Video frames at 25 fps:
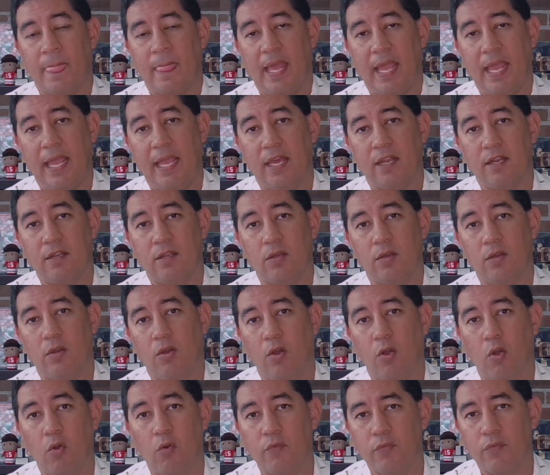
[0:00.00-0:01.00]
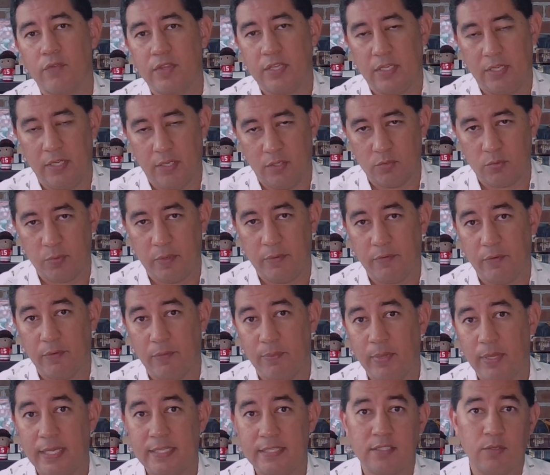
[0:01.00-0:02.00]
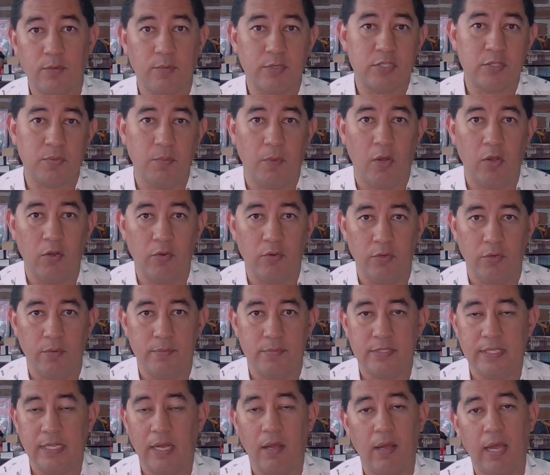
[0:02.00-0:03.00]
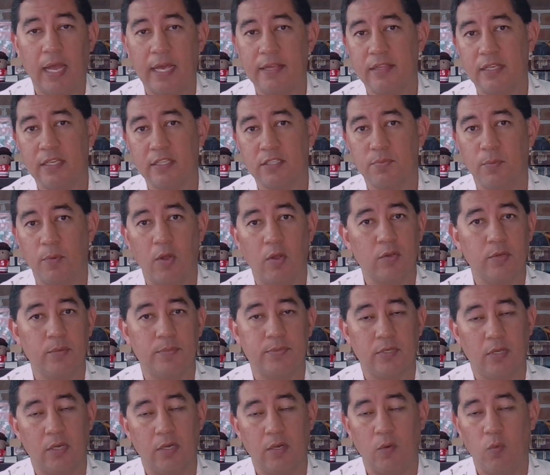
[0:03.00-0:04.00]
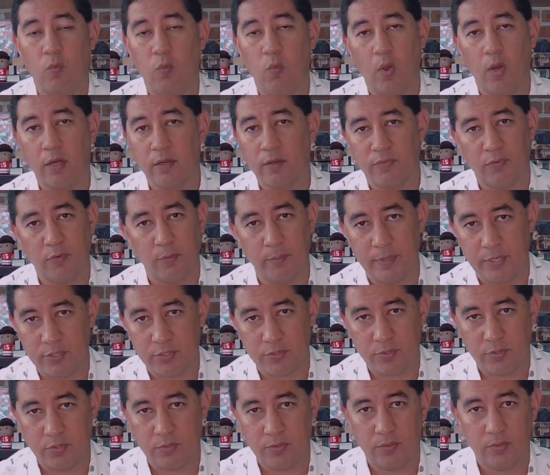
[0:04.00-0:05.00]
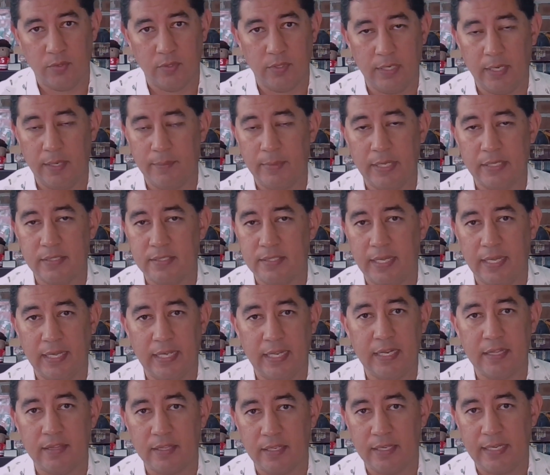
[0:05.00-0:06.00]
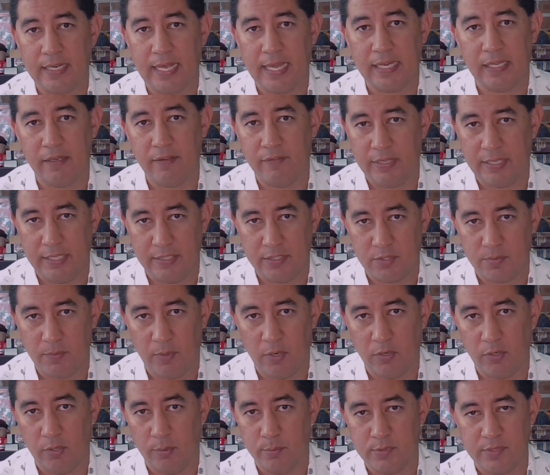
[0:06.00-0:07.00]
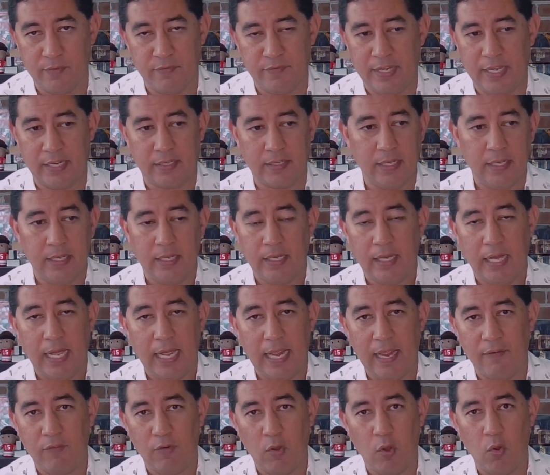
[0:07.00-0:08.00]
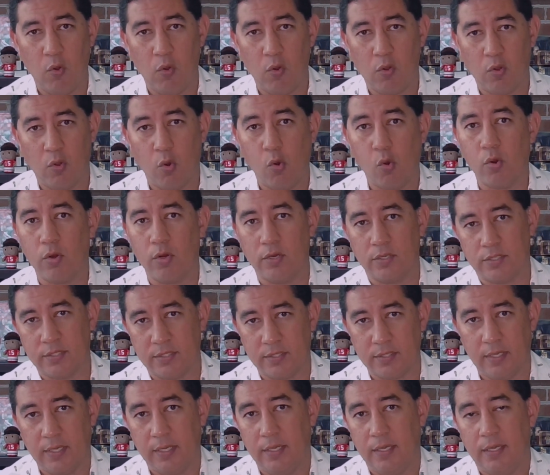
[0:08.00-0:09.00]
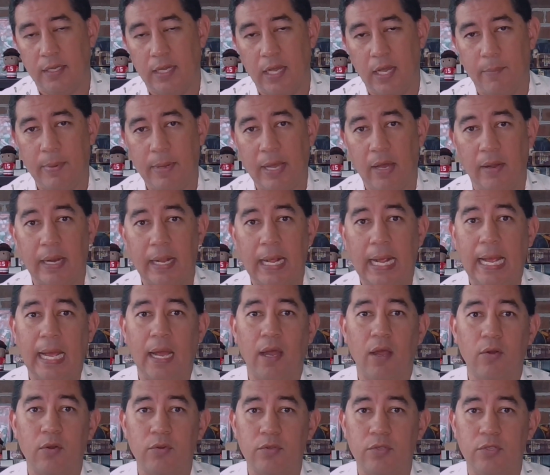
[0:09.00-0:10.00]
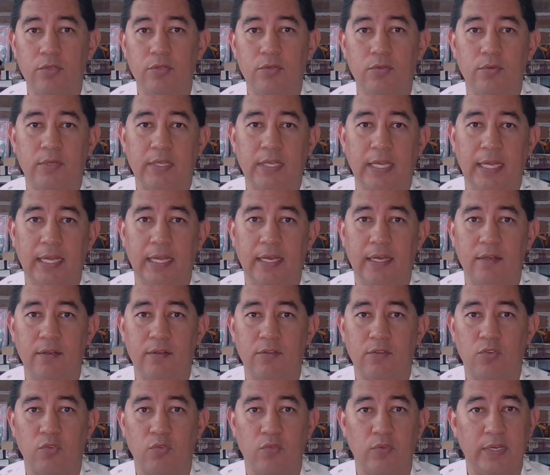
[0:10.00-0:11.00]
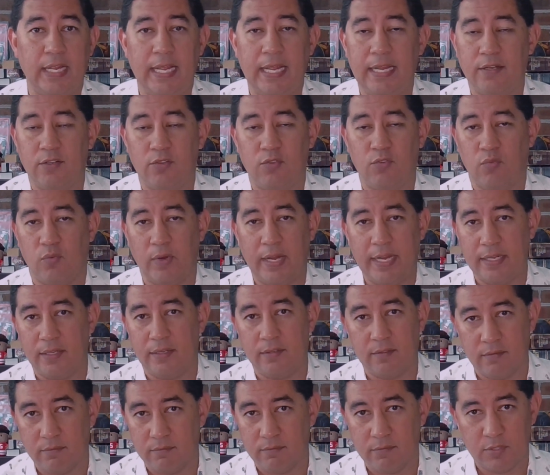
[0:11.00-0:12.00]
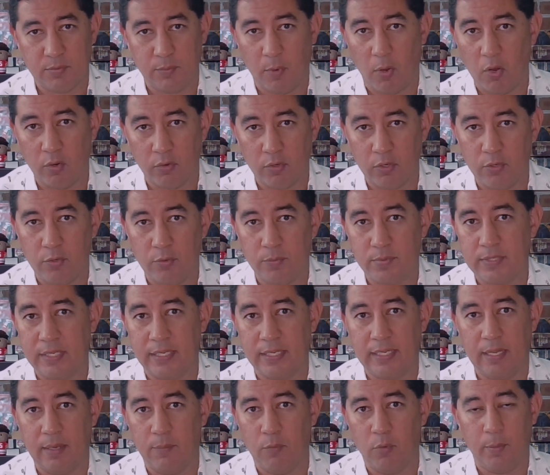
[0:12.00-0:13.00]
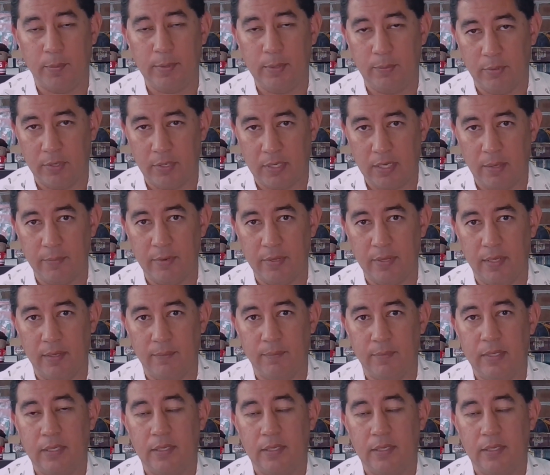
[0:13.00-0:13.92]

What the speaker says: And over the years, we've replaced it with small groups. Now, I think small groups are a wonderful ministry tool, and I'm not saying anything negative against small groups. In fact, I have a whole course about how you can create great small groups and get more people to come to them.